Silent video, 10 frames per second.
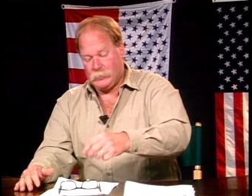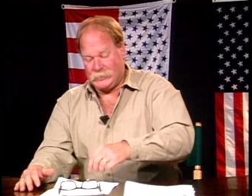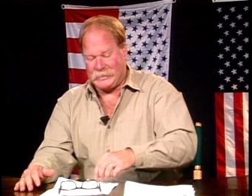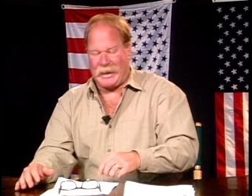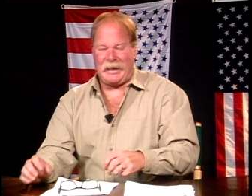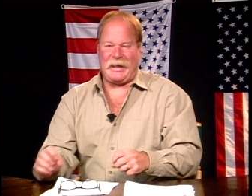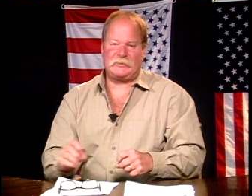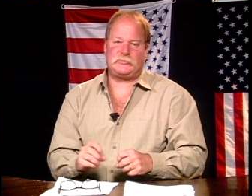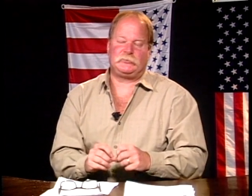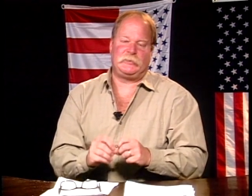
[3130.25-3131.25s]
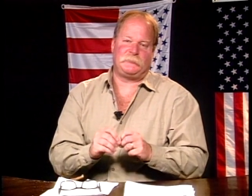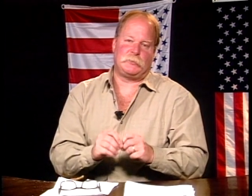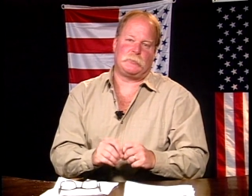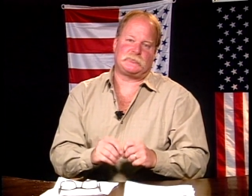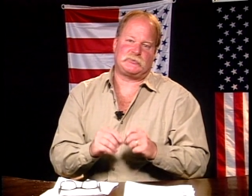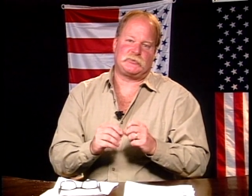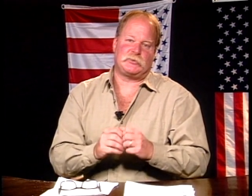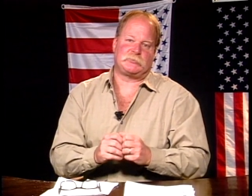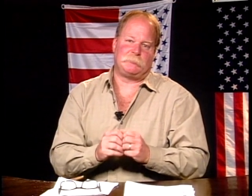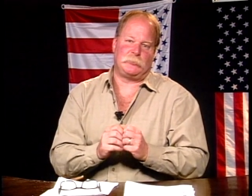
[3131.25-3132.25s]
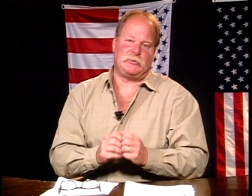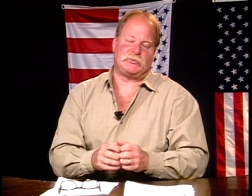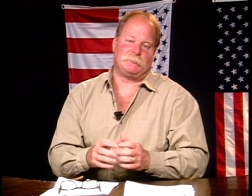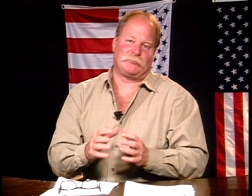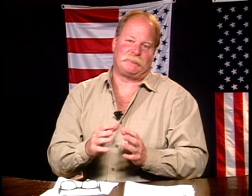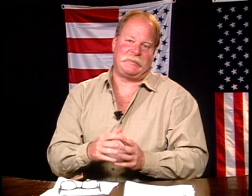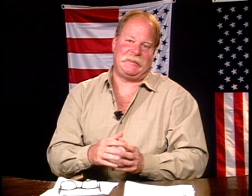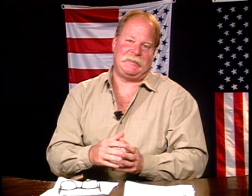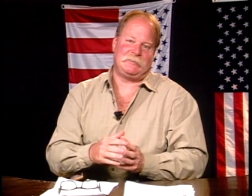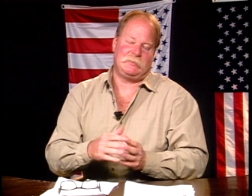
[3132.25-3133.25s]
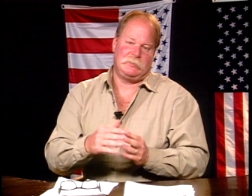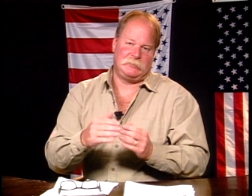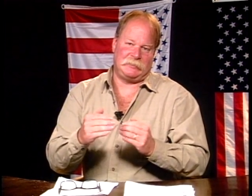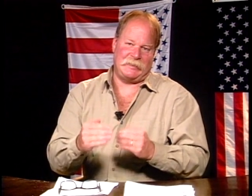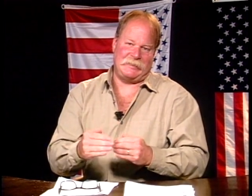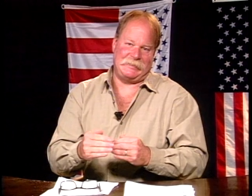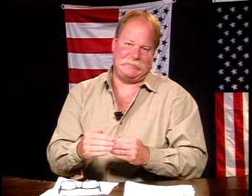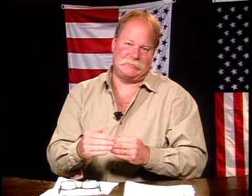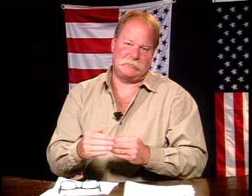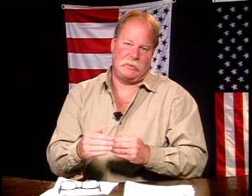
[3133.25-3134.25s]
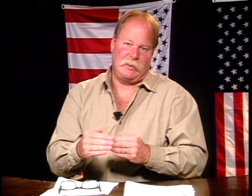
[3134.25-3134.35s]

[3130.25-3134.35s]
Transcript: He actually, folks, took the merchant marine lanes